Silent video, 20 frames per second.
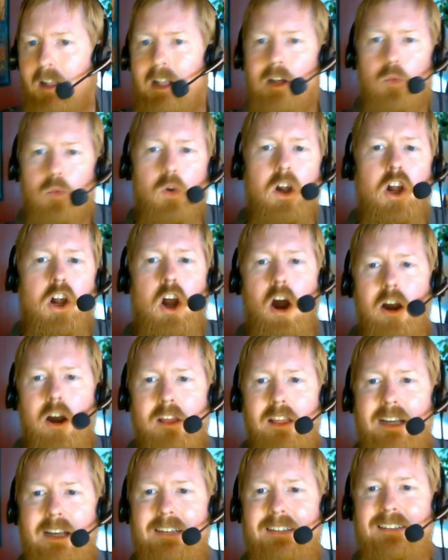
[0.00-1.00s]

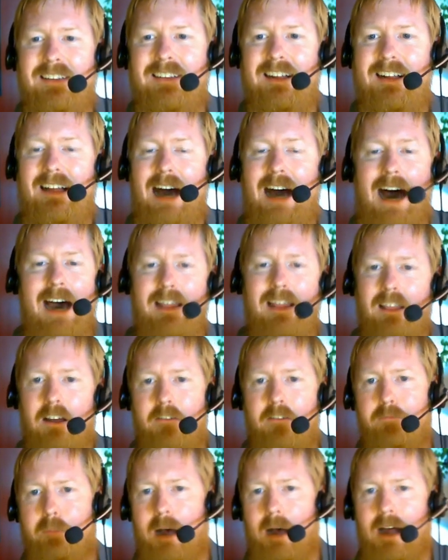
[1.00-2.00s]
Regardless, I
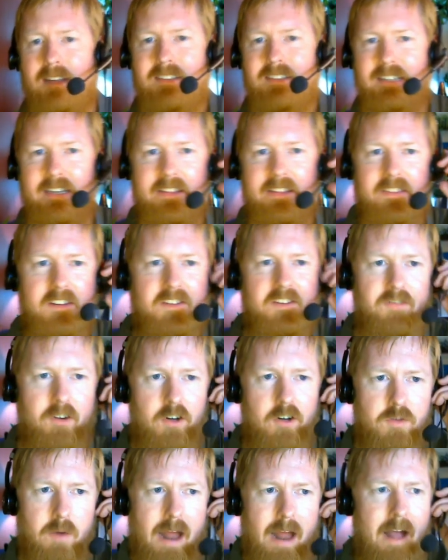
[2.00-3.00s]
love Boston in this
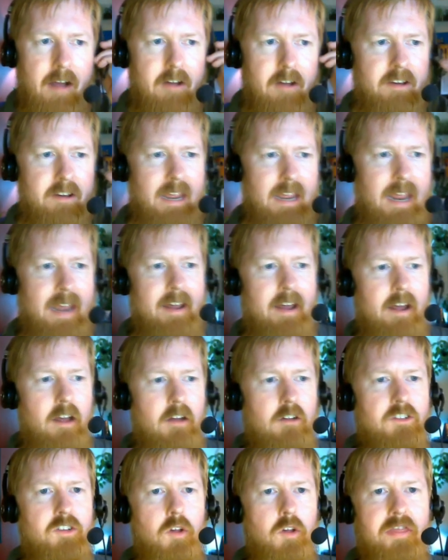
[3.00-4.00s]
first round, and I also
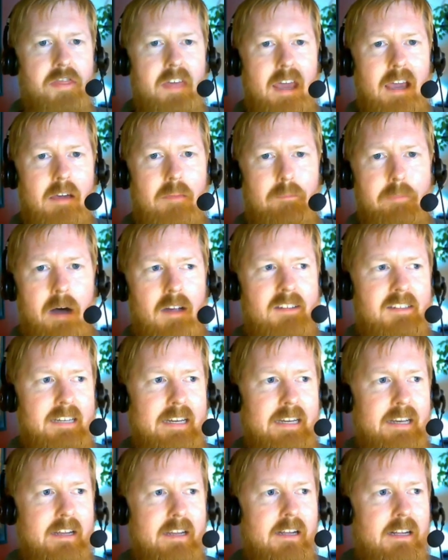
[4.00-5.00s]
think
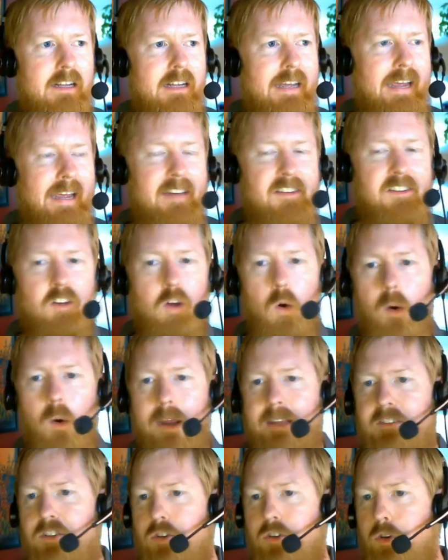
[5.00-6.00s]
Boston is going
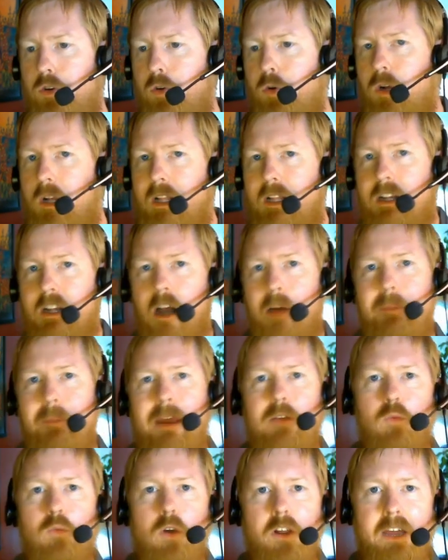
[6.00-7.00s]
to come in
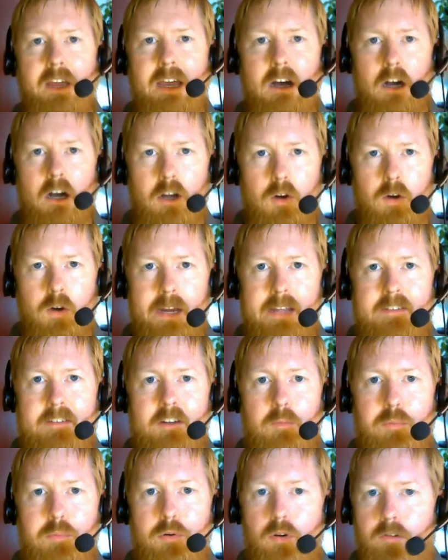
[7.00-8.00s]
really hungry to
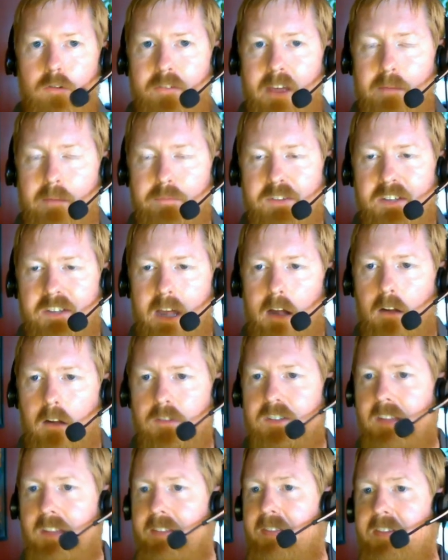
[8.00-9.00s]
prove themselves
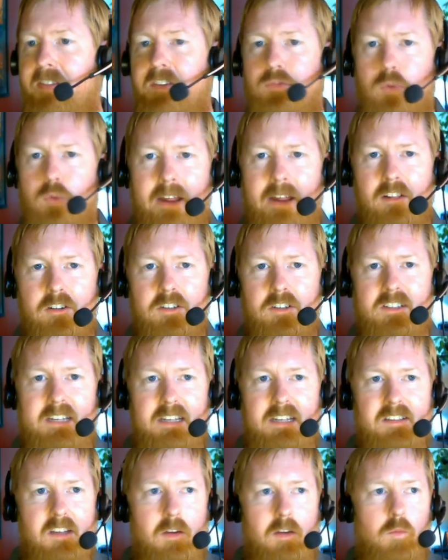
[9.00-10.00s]
and that this regular
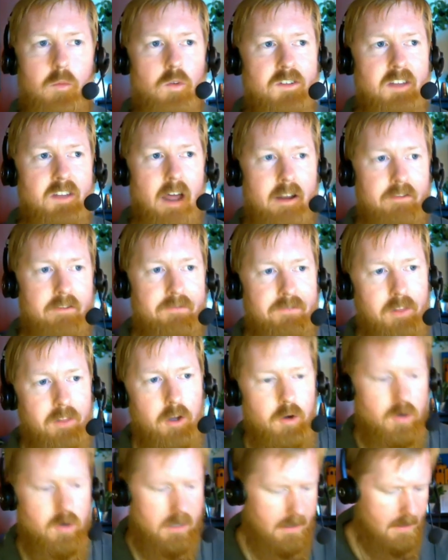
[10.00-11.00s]
season was not a
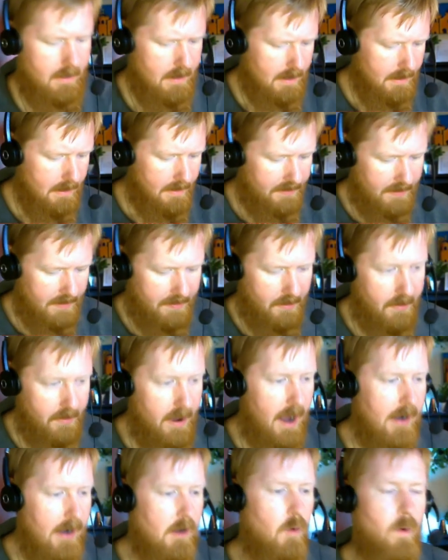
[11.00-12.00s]
fluke, that they're
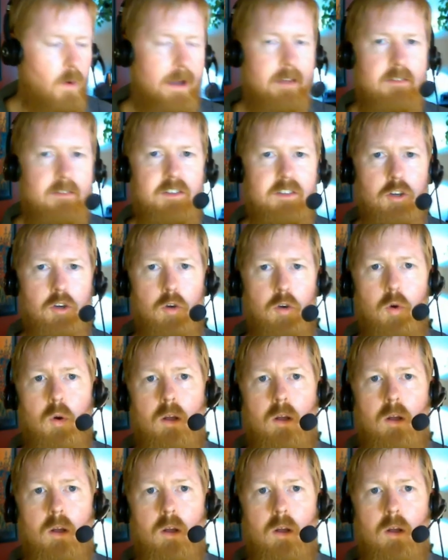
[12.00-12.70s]
not going to